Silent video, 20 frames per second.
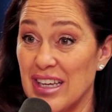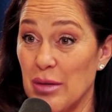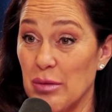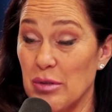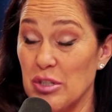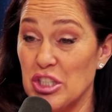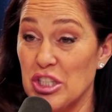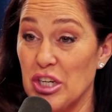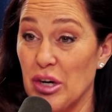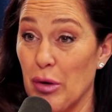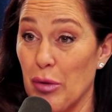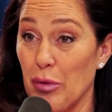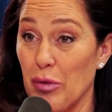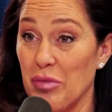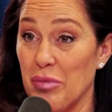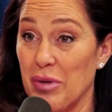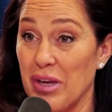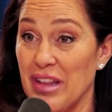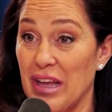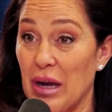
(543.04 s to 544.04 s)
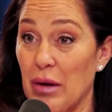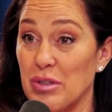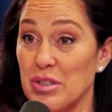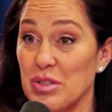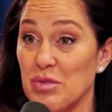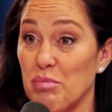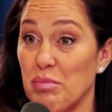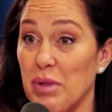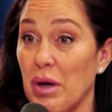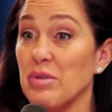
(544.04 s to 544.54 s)
He was sharing with me, and that
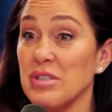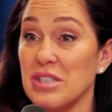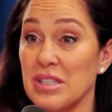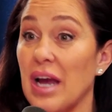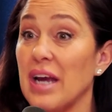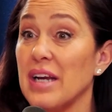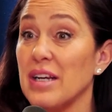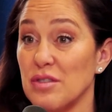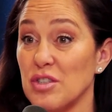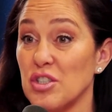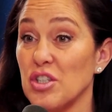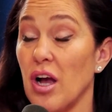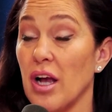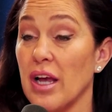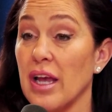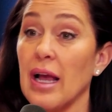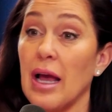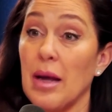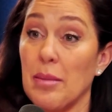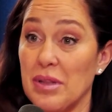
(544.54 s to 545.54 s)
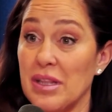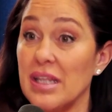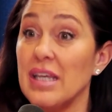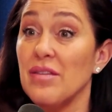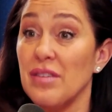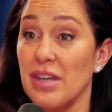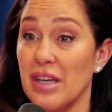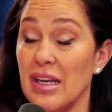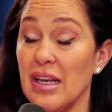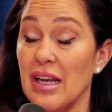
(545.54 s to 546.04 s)
was that was kind of shocking. I
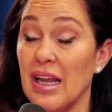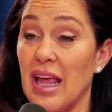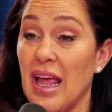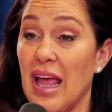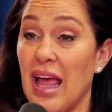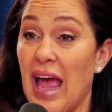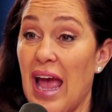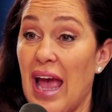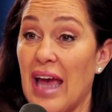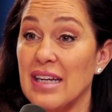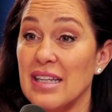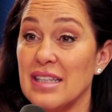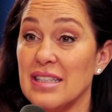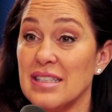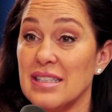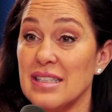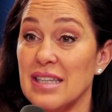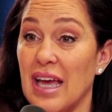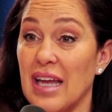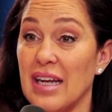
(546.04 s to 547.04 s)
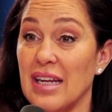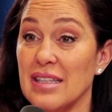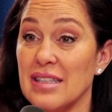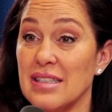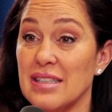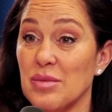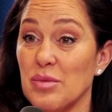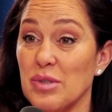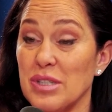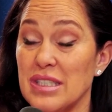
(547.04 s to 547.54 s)
believe it, and it's and
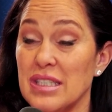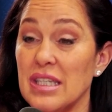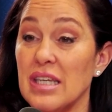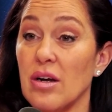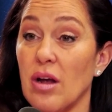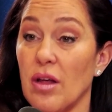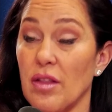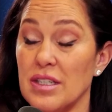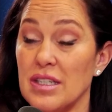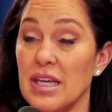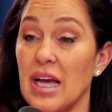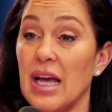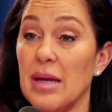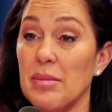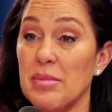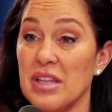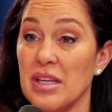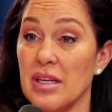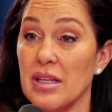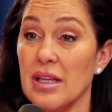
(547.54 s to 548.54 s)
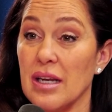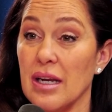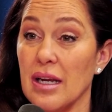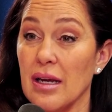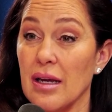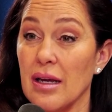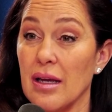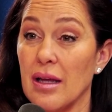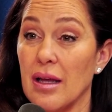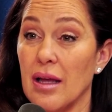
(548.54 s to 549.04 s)
it's we see it all the time in the
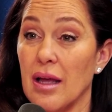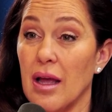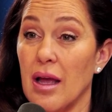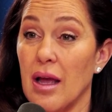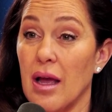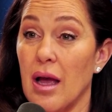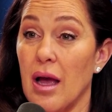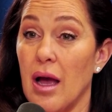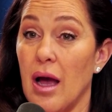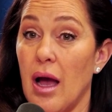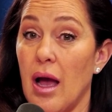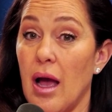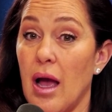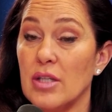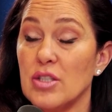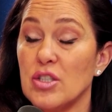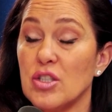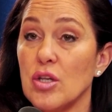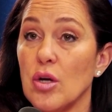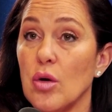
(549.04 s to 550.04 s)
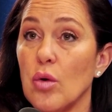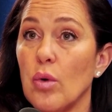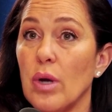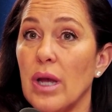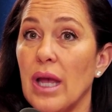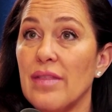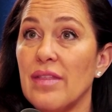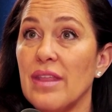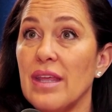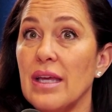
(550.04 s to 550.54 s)
clinic. So
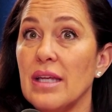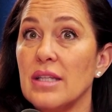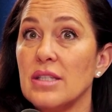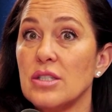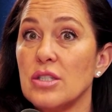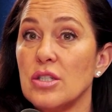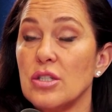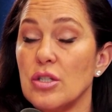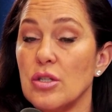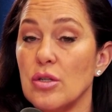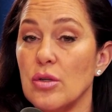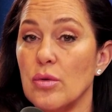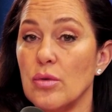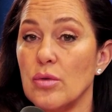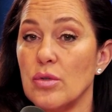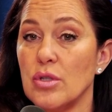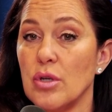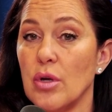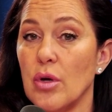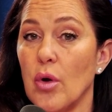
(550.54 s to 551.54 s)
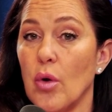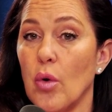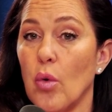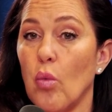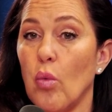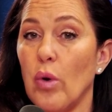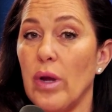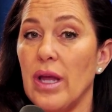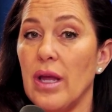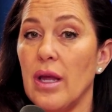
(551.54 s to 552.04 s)
at the institute,
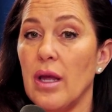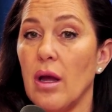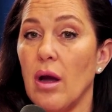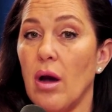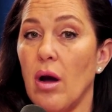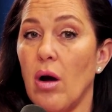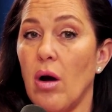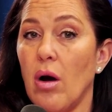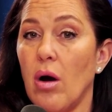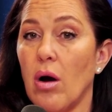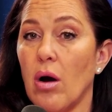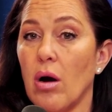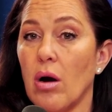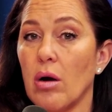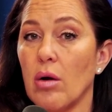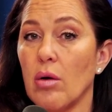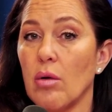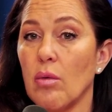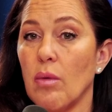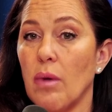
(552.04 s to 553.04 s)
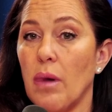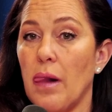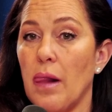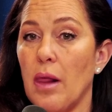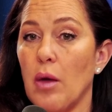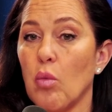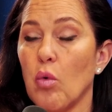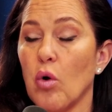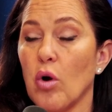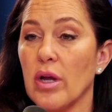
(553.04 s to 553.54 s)
we are
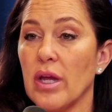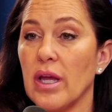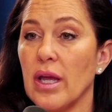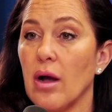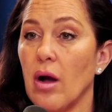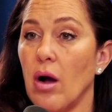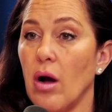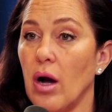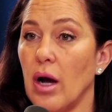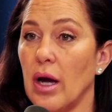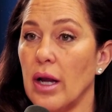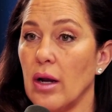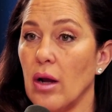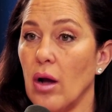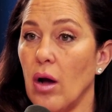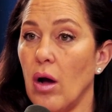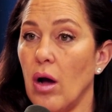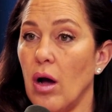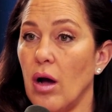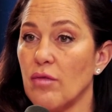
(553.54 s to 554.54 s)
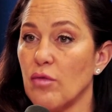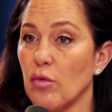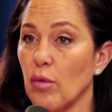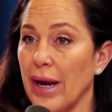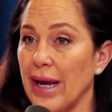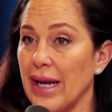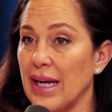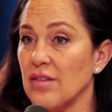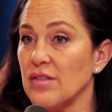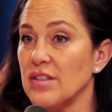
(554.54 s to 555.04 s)
working on a
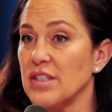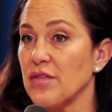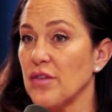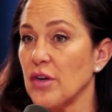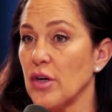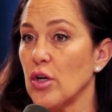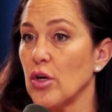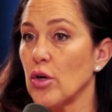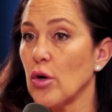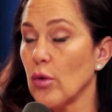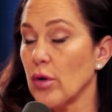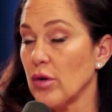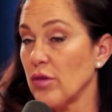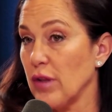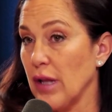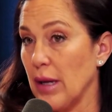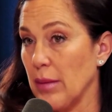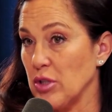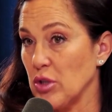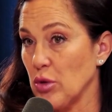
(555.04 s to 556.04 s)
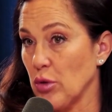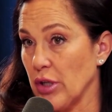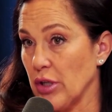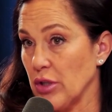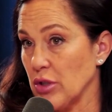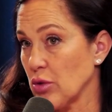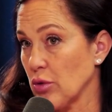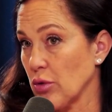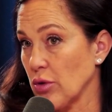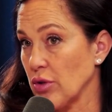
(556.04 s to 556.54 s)
variety of different neuroinflammatory
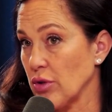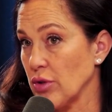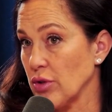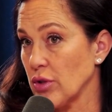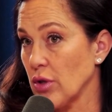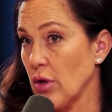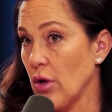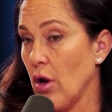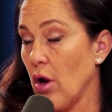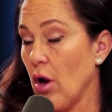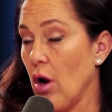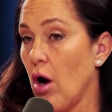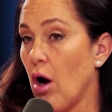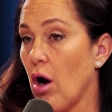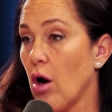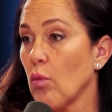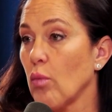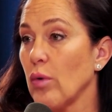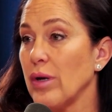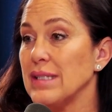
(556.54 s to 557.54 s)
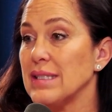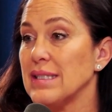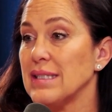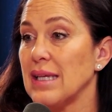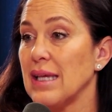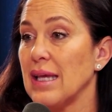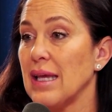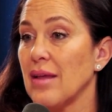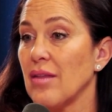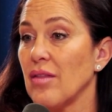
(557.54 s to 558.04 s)
disorders. Are we
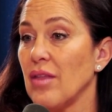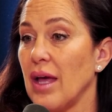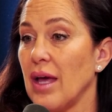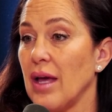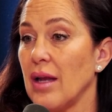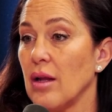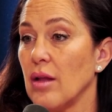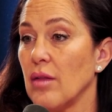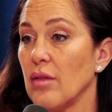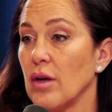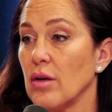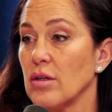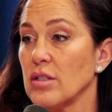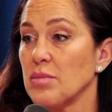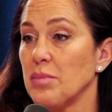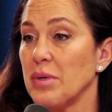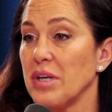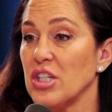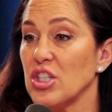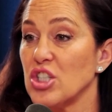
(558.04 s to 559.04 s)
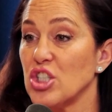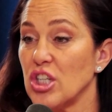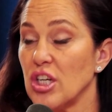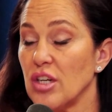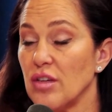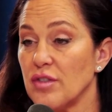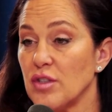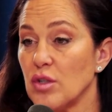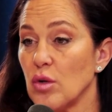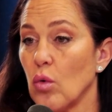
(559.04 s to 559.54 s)
seeing that there's been a
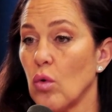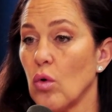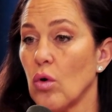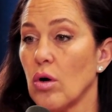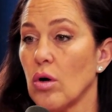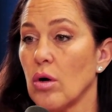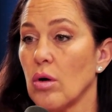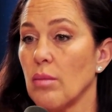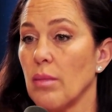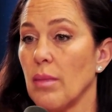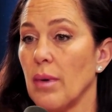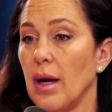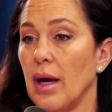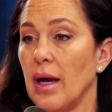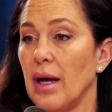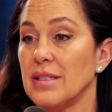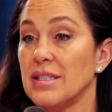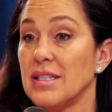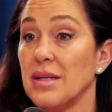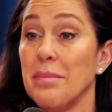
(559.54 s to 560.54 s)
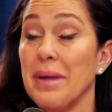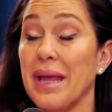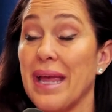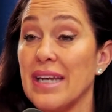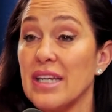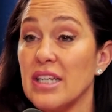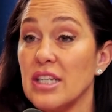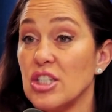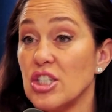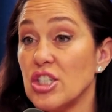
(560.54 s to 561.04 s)
shift or a
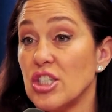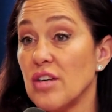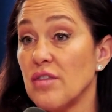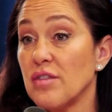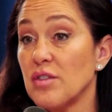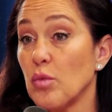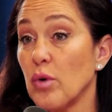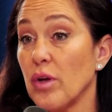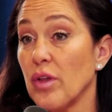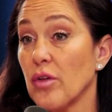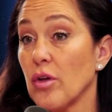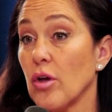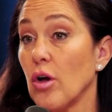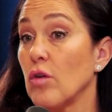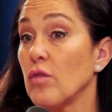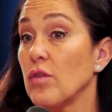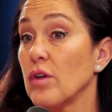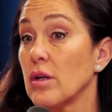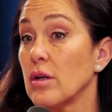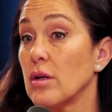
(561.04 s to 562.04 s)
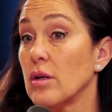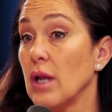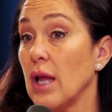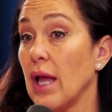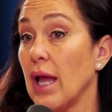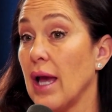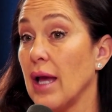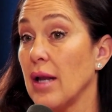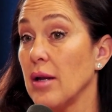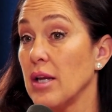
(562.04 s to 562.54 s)
demand and shift with COVID
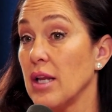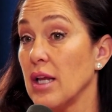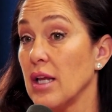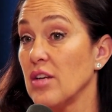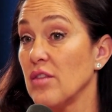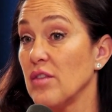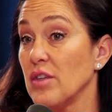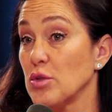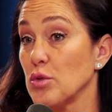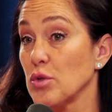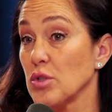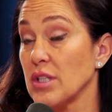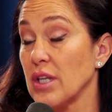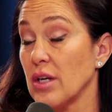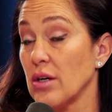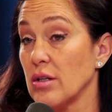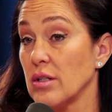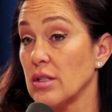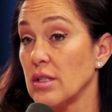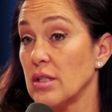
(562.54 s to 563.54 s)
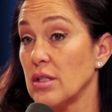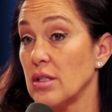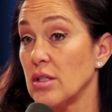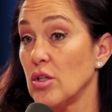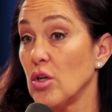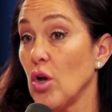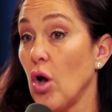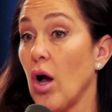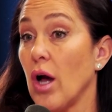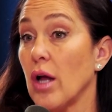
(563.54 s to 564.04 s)
and individuals that are
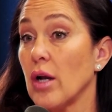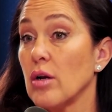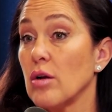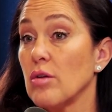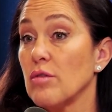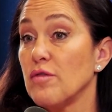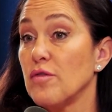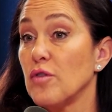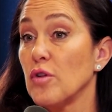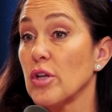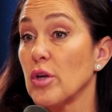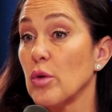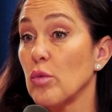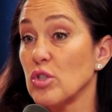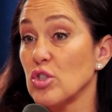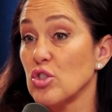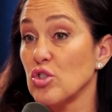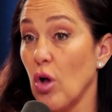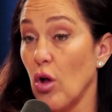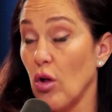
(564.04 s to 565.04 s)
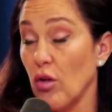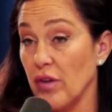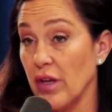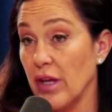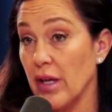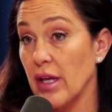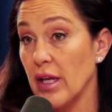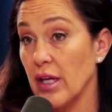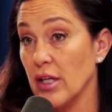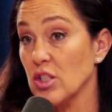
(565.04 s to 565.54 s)
not fully
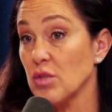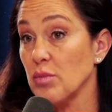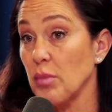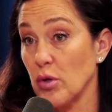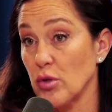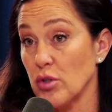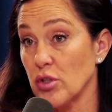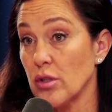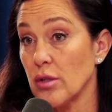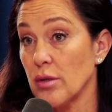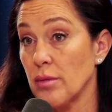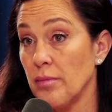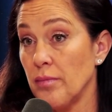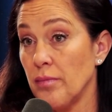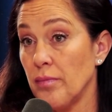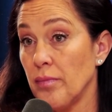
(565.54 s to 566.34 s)
resolving exposure?